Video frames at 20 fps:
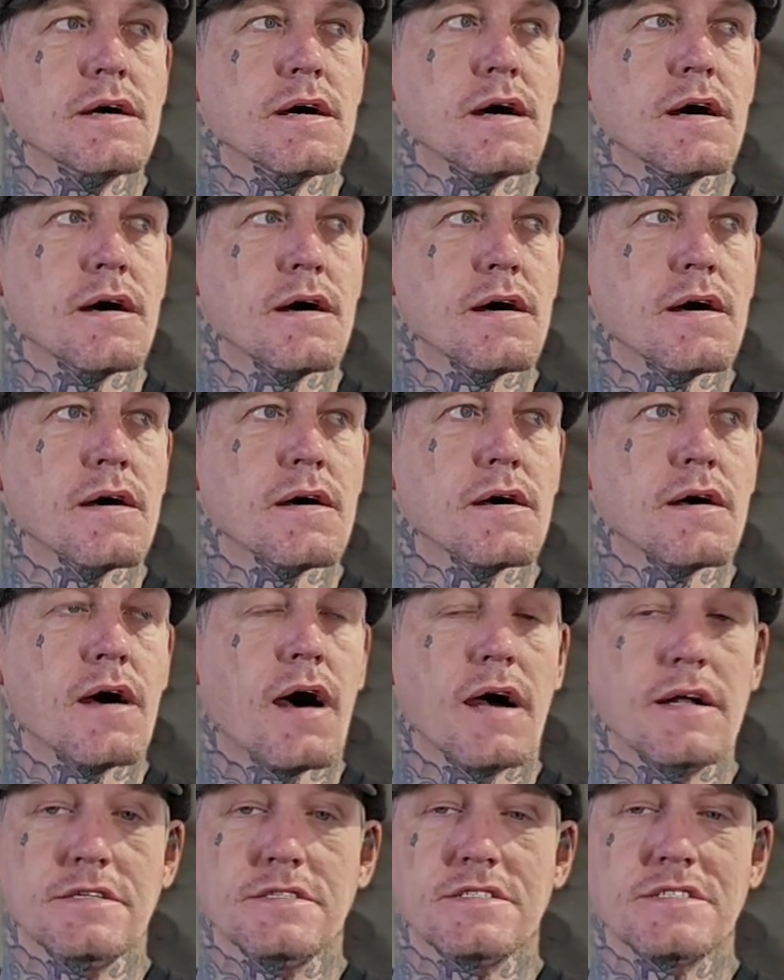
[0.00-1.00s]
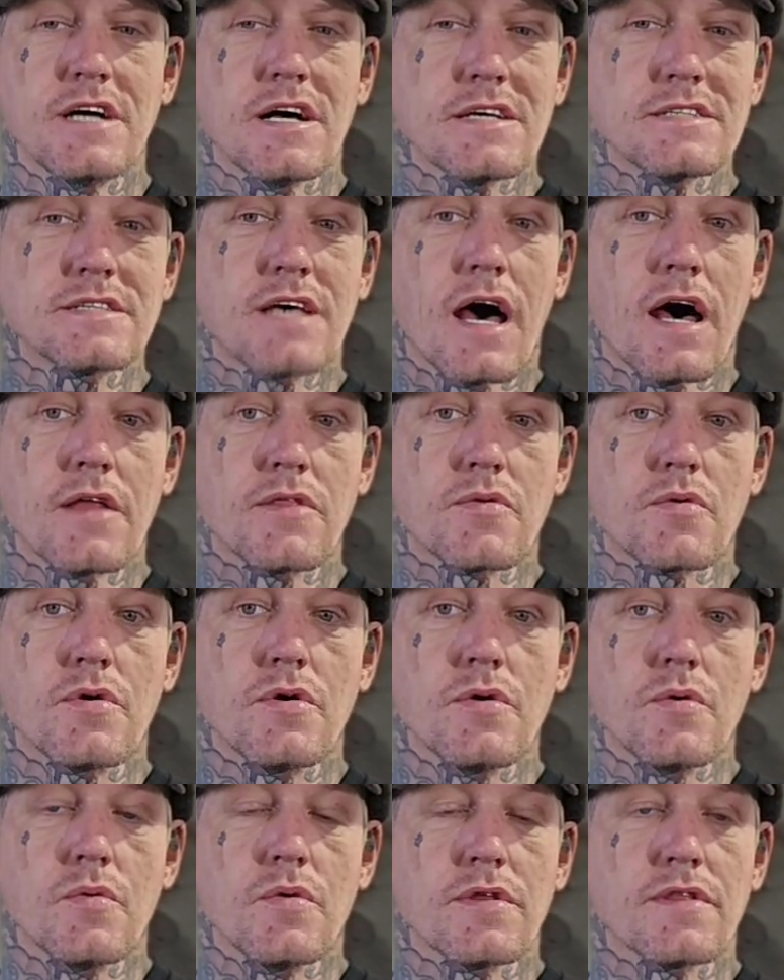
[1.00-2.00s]
I just got
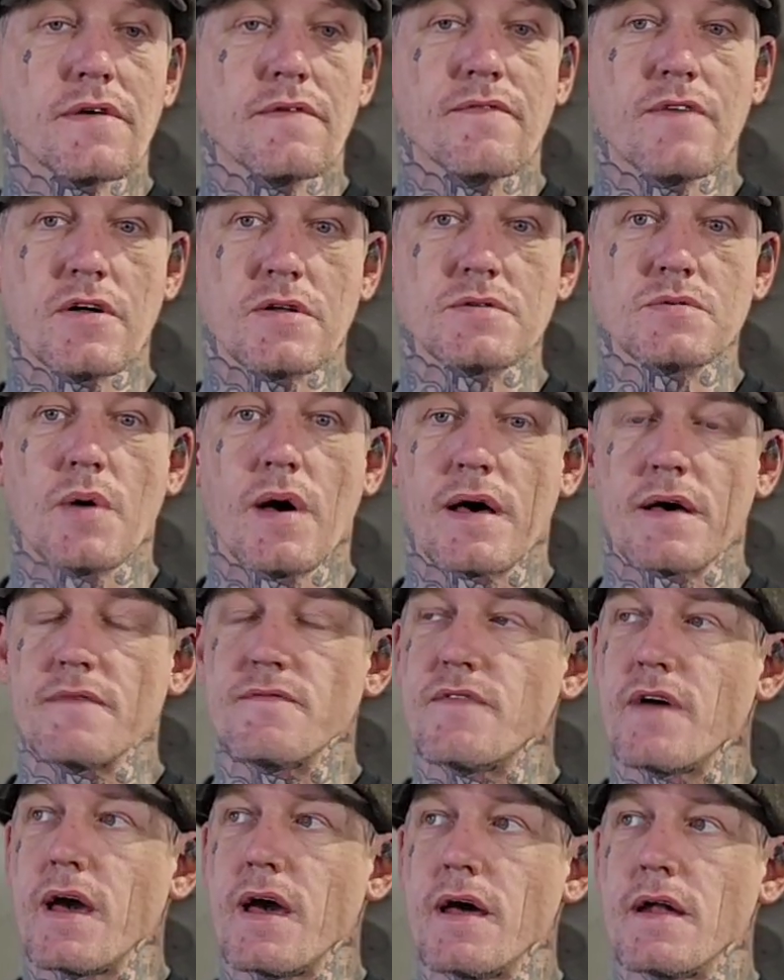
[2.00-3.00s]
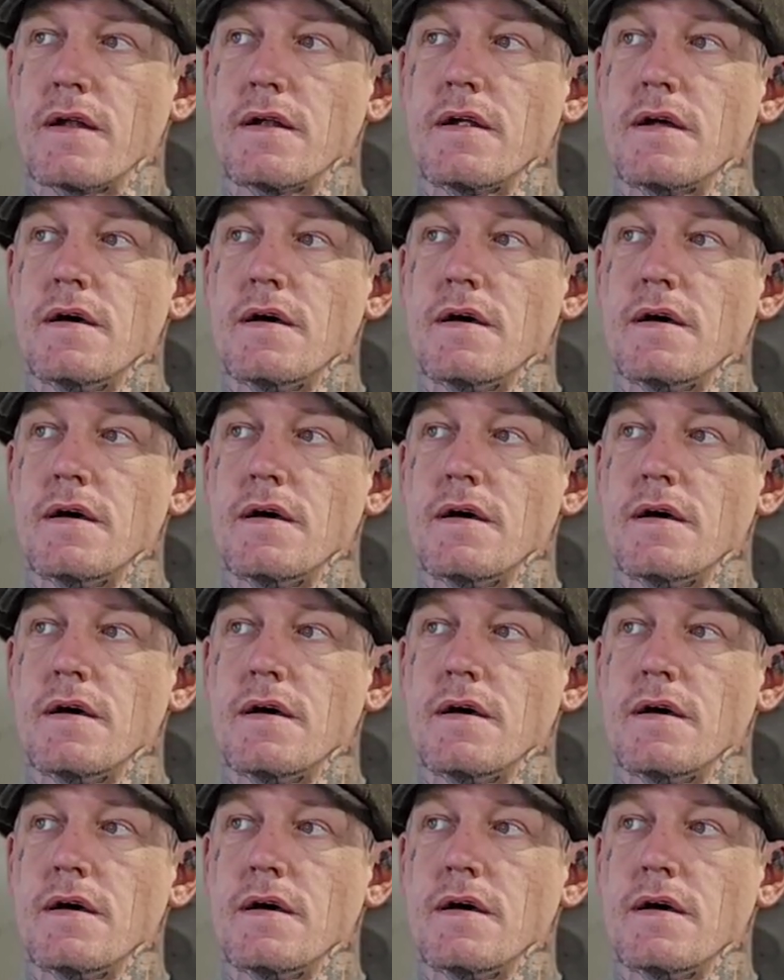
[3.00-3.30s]
through with a Volkswagen van